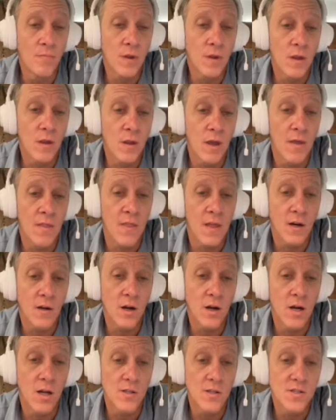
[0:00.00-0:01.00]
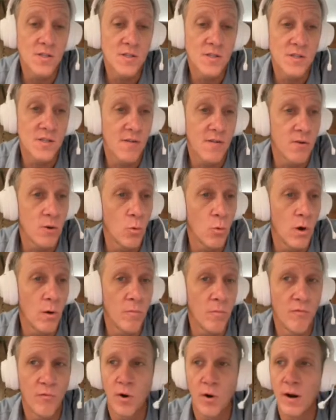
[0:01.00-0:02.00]
And then const 71
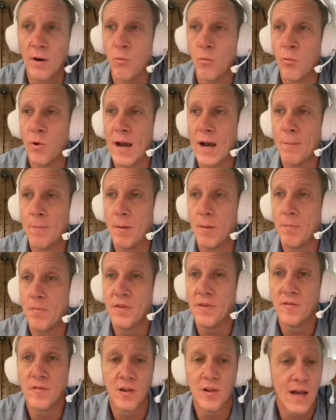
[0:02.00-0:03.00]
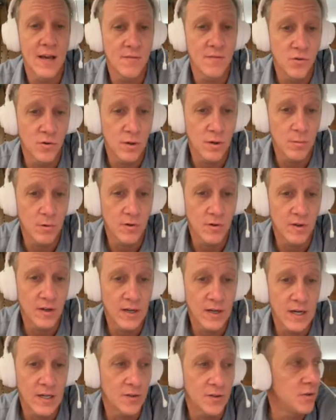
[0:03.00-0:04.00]
before I wrap up this live stream because I
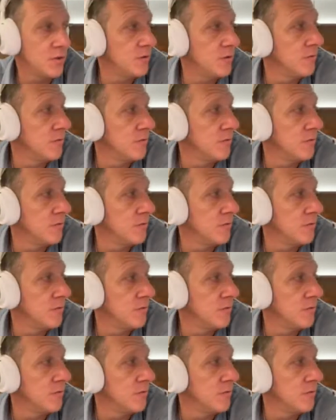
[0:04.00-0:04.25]
got to.